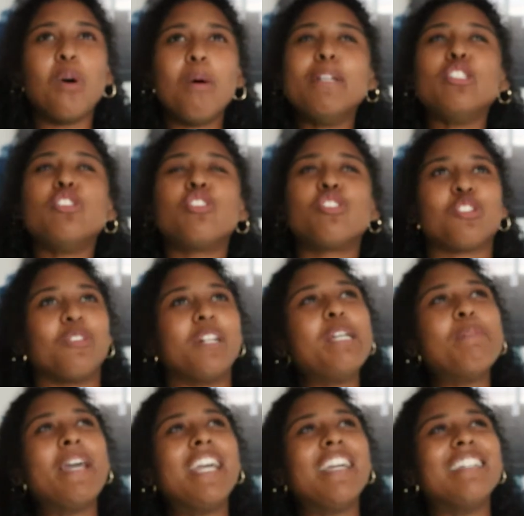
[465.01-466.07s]
woman
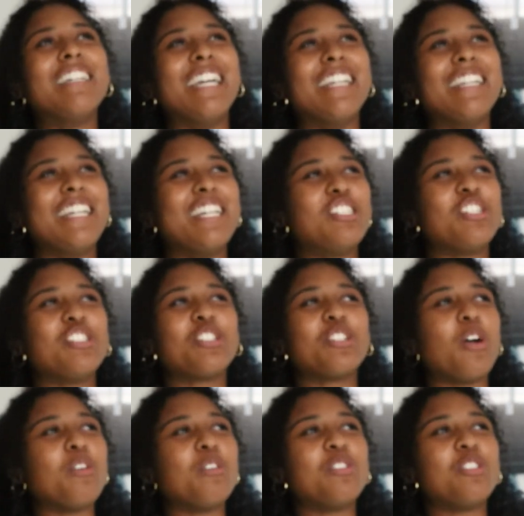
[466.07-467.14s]
screaming, and then it just
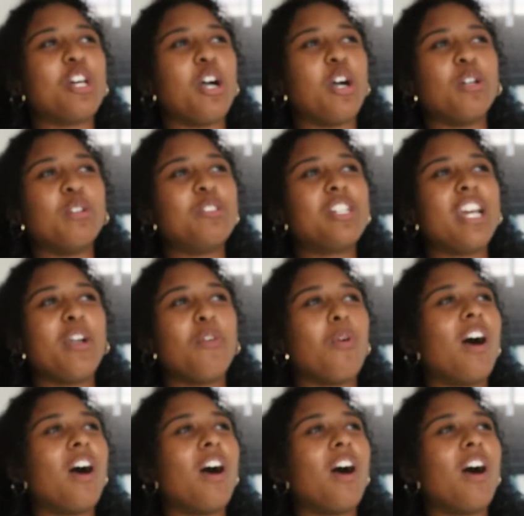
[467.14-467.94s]
goes to OJ